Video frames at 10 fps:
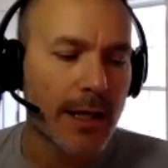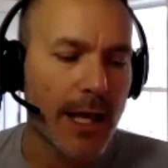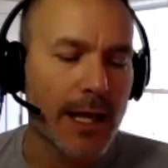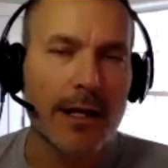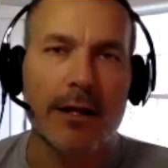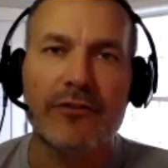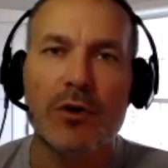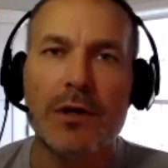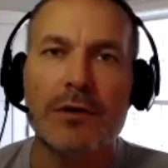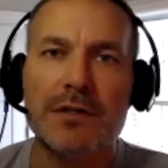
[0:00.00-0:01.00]
and a
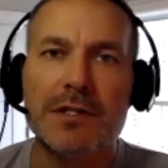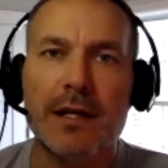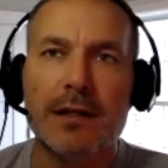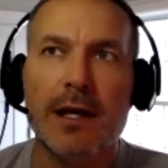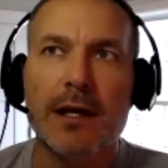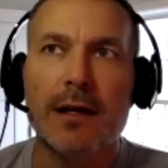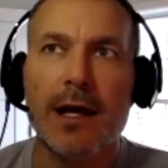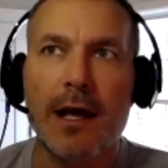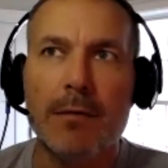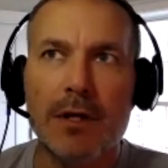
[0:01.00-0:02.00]
few others that can
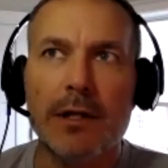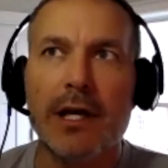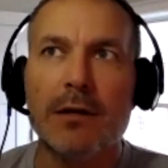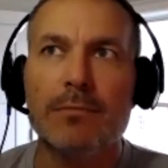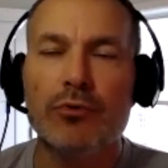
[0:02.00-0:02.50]
emulate